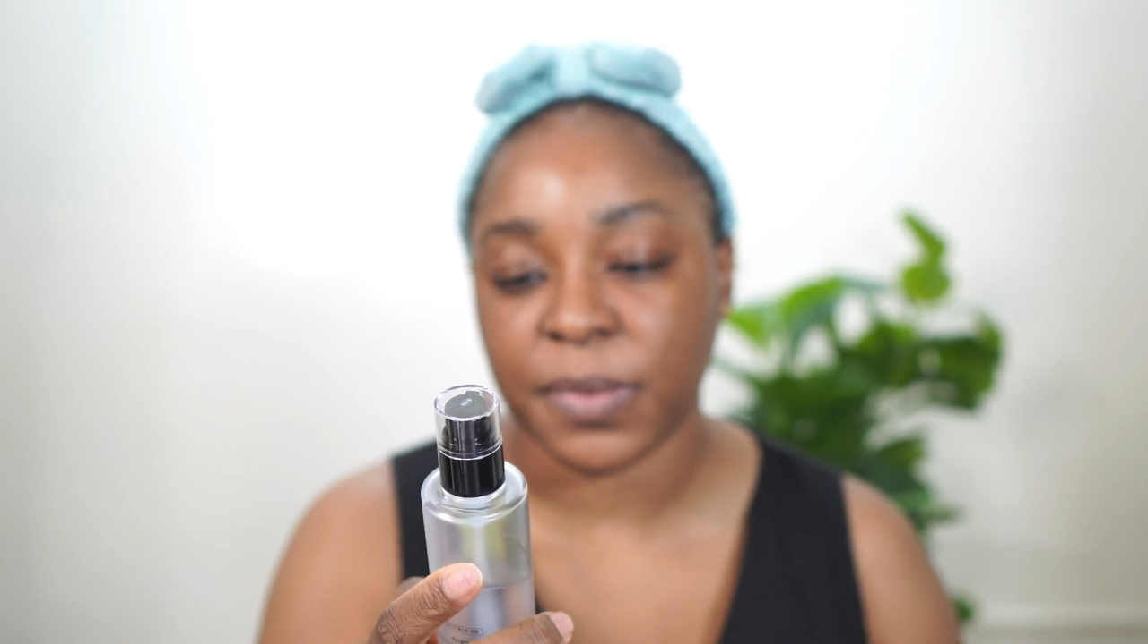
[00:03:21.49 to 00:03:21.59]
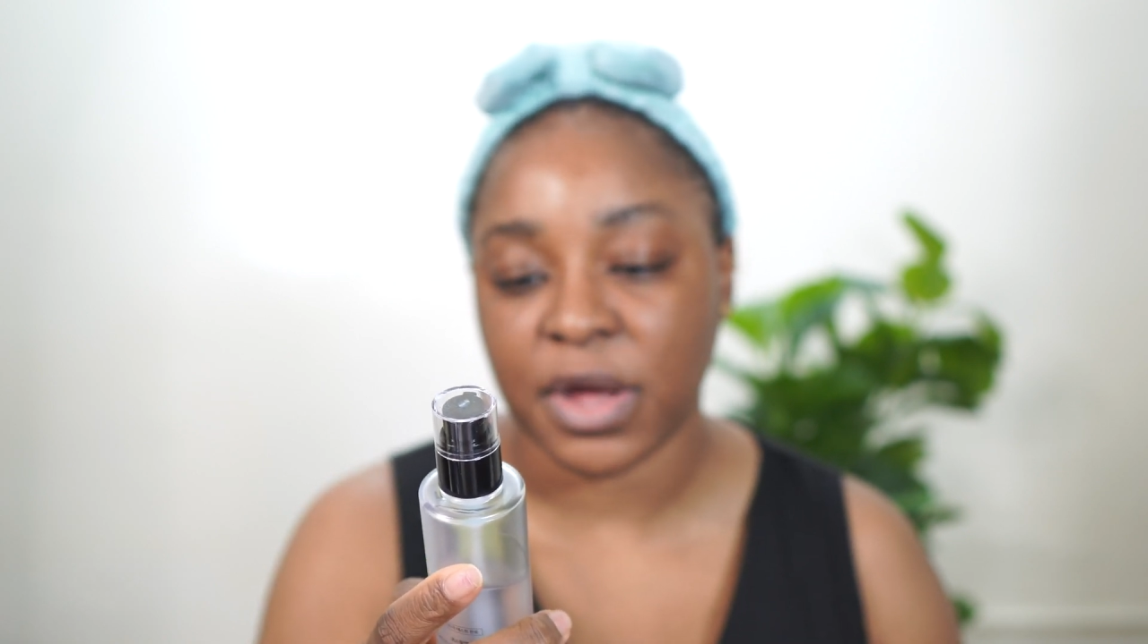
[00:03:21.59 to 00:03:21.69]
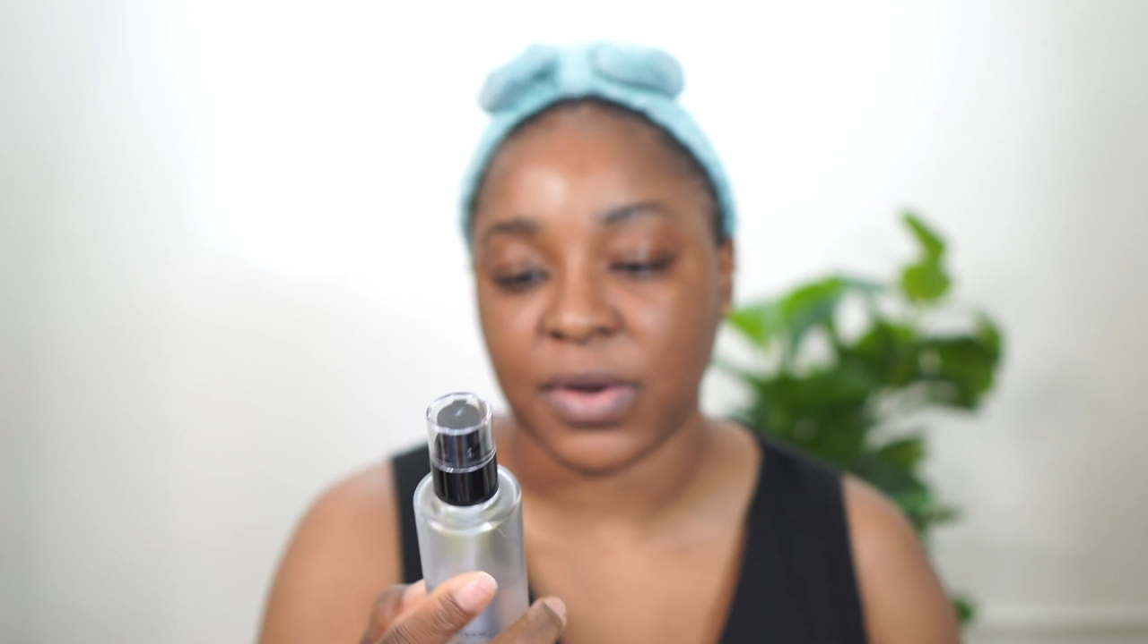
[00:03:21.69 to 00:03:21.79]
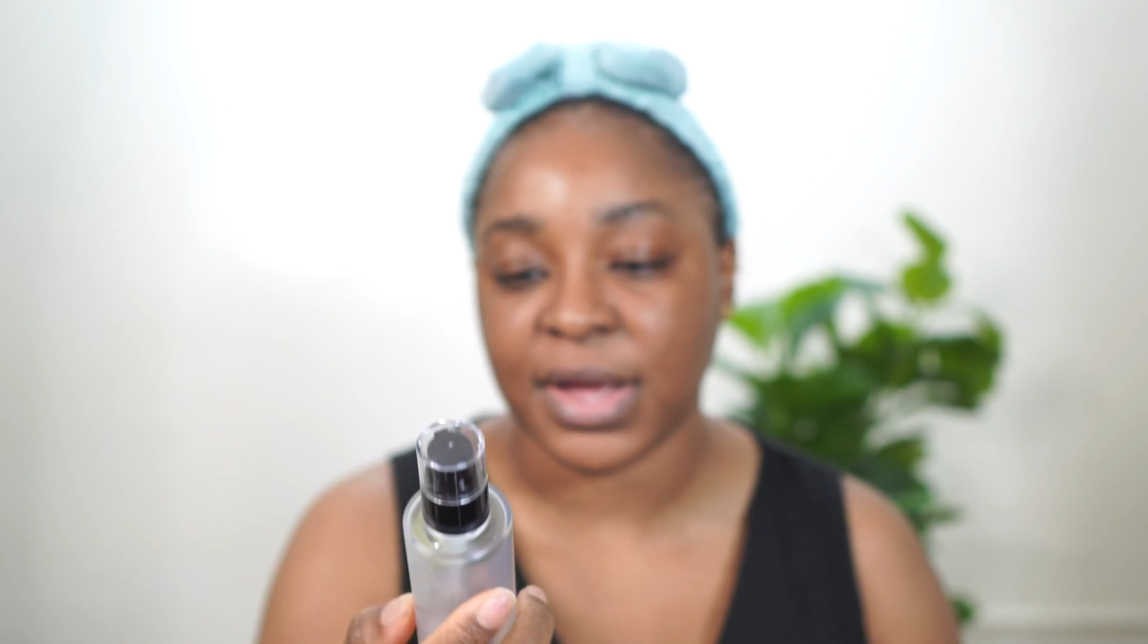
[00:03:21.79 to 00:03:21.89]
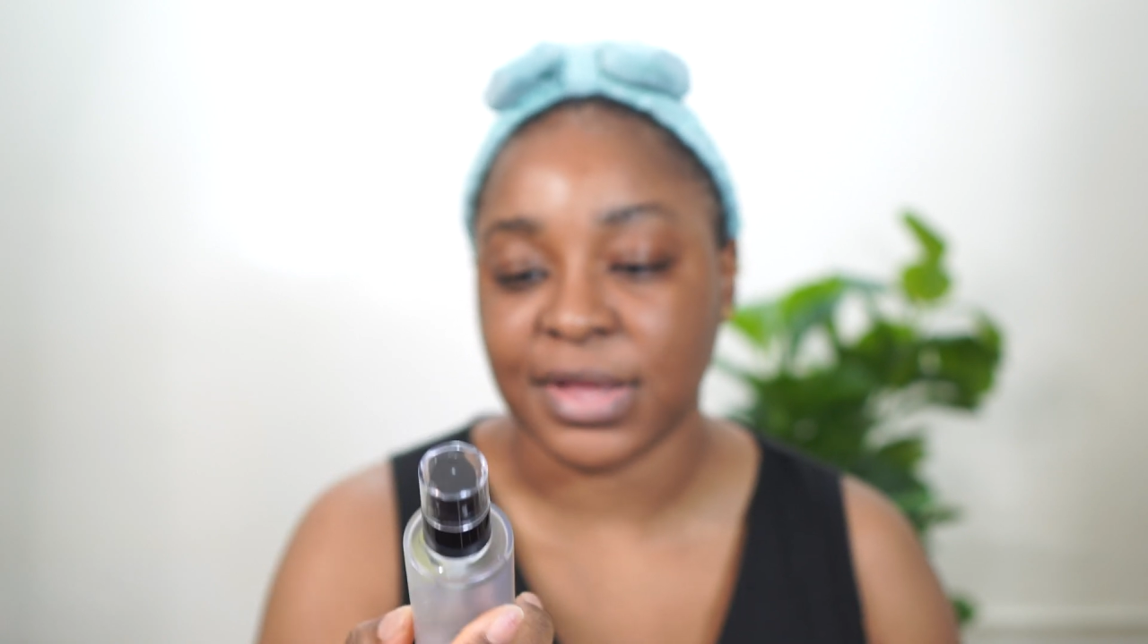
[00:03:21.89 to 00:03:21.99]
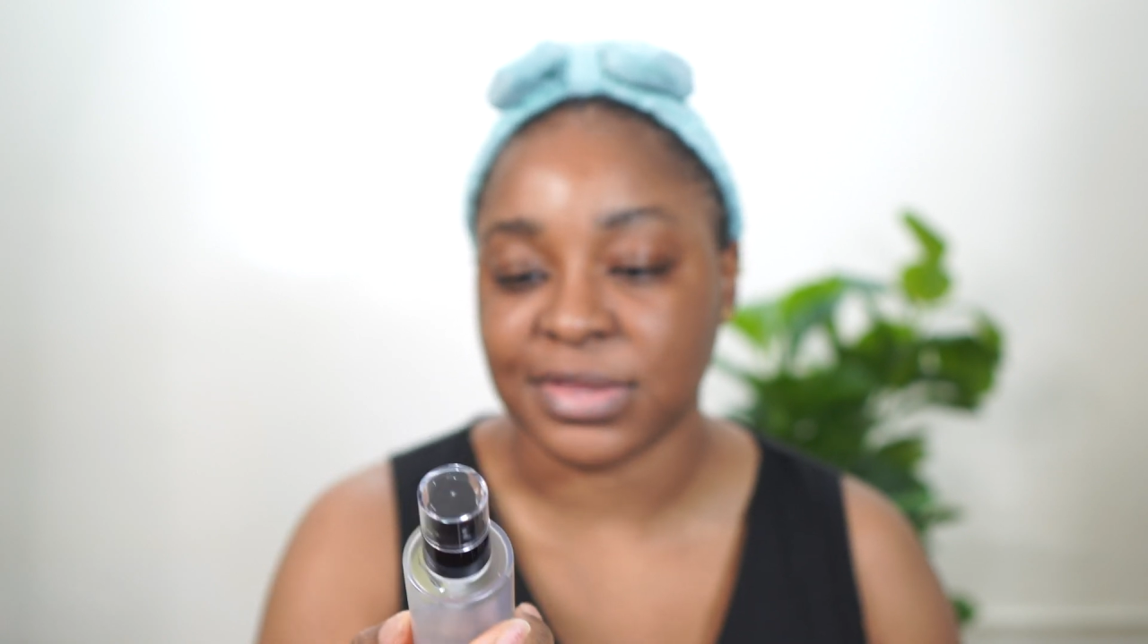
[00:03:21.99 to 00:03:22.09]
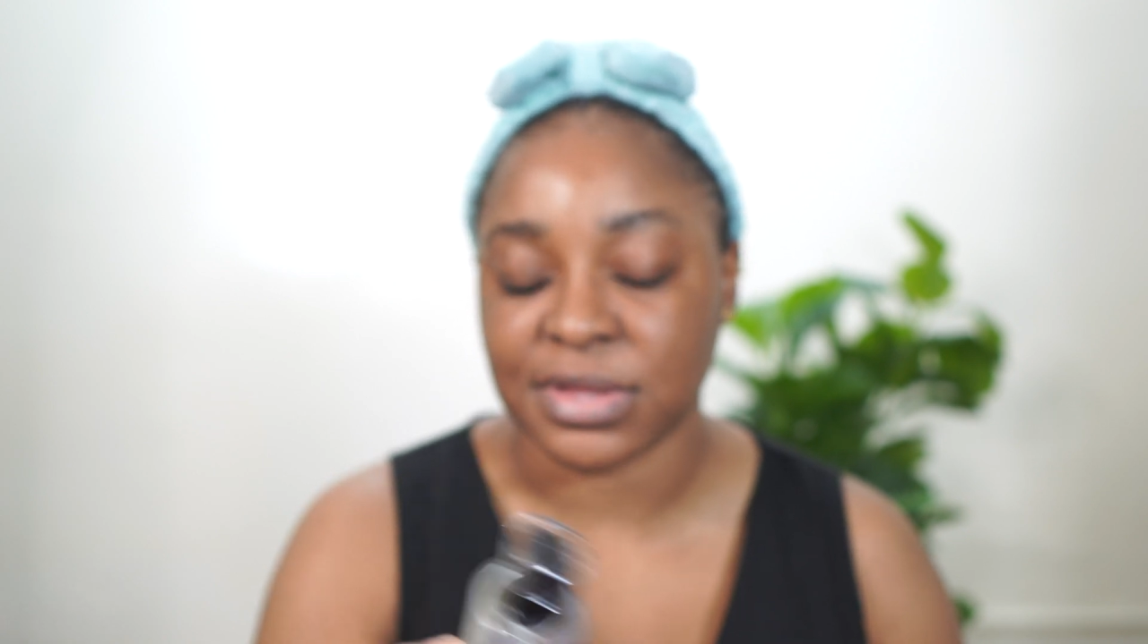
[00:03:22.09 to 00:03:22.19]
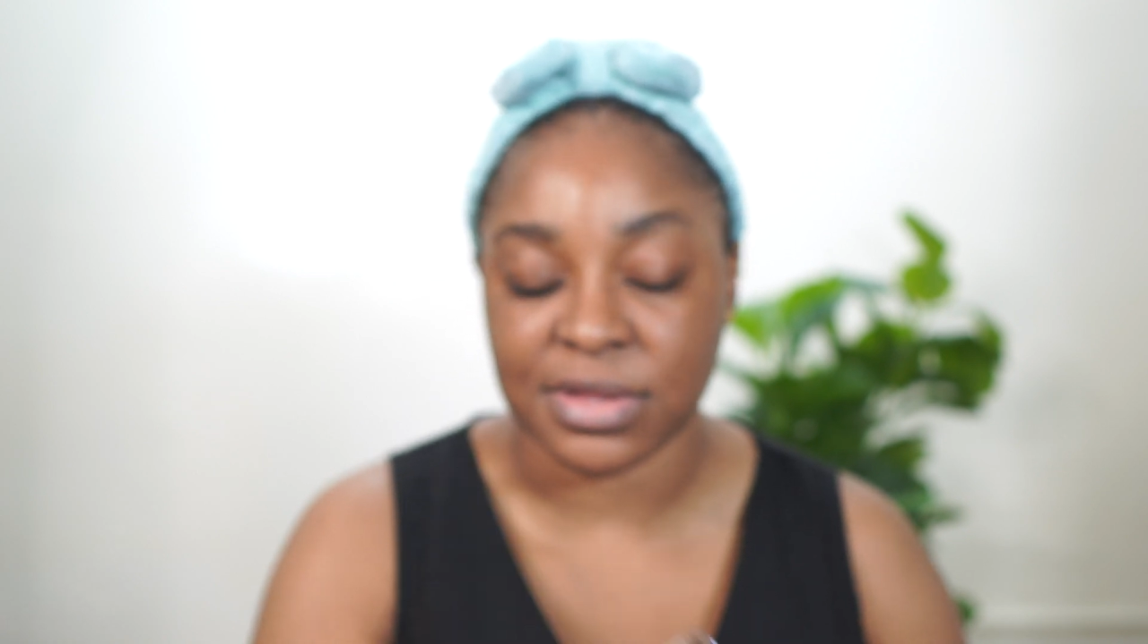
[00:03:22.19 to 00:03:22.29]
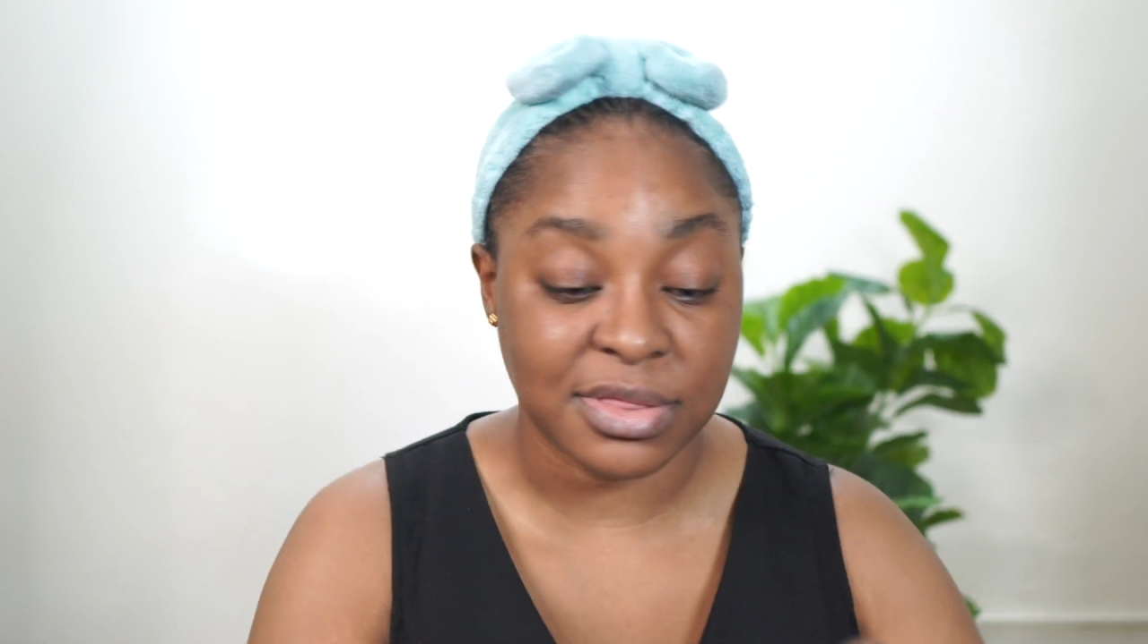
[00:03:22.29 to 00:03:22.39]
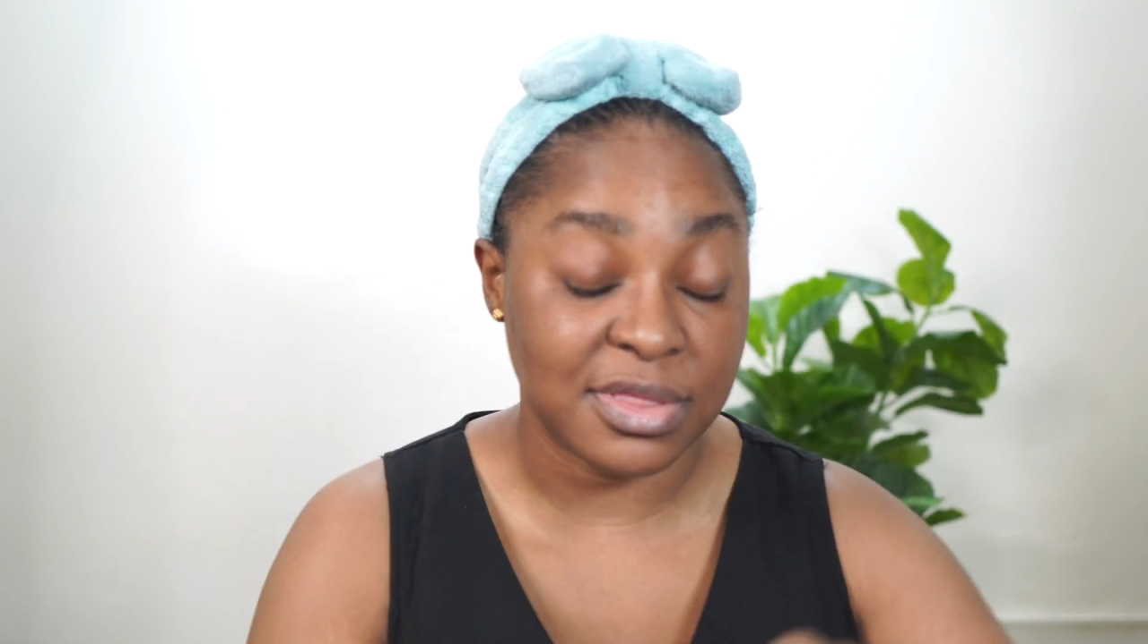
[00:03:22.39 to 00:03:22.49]
Power
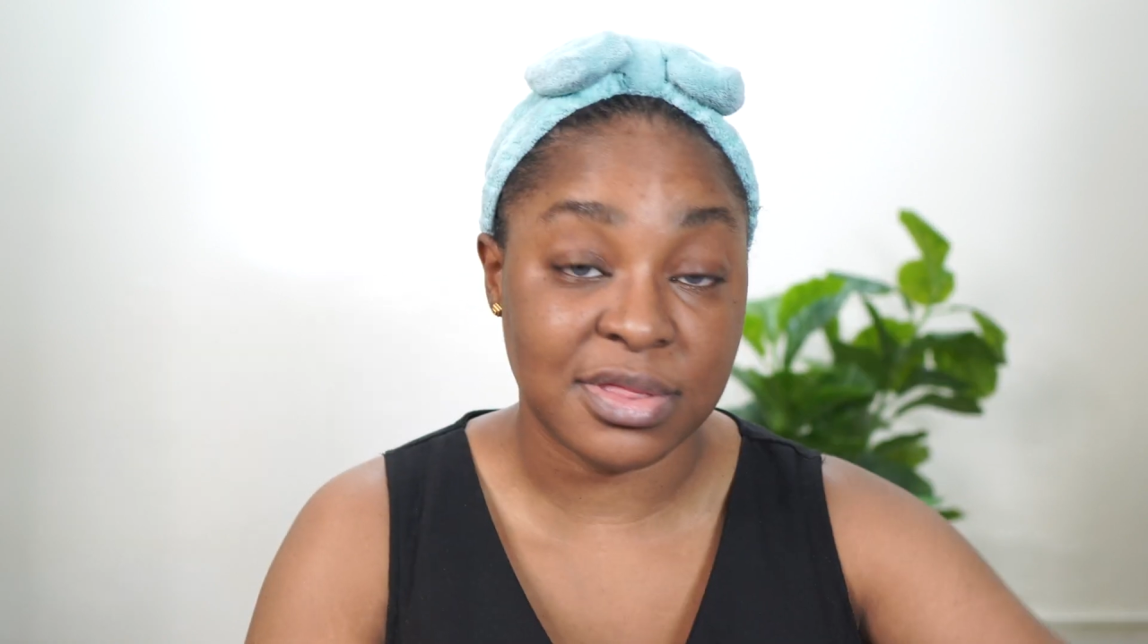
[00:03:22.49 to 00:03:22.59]
Essence.